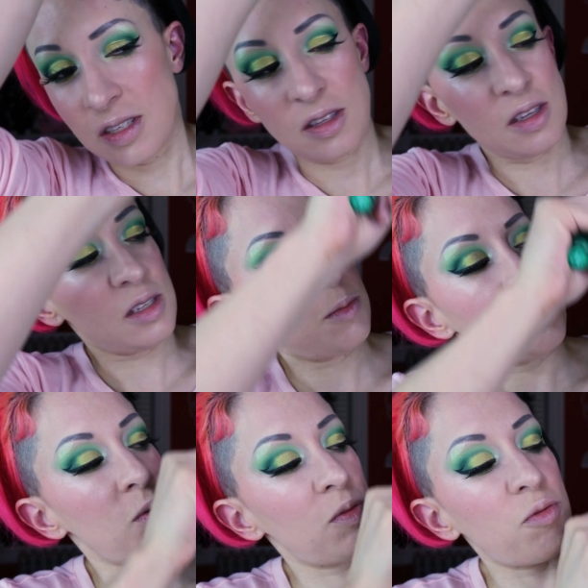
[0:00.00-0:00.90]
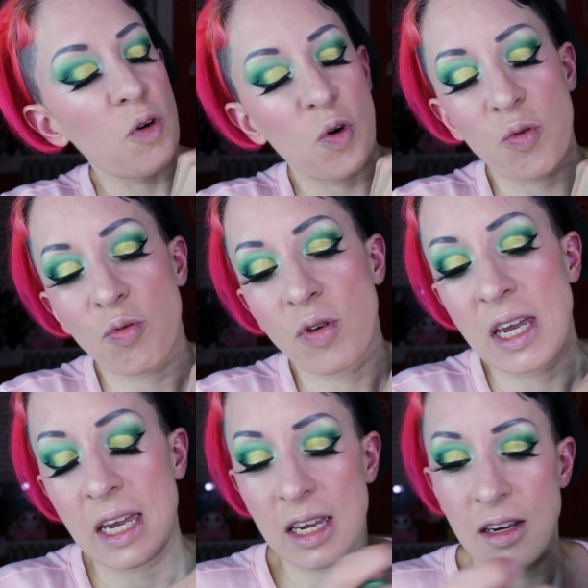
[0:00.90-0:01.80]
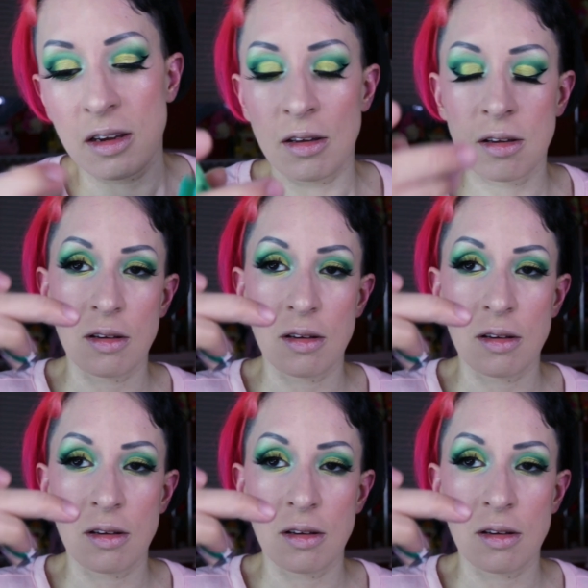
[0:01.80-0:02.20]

So this beautiful green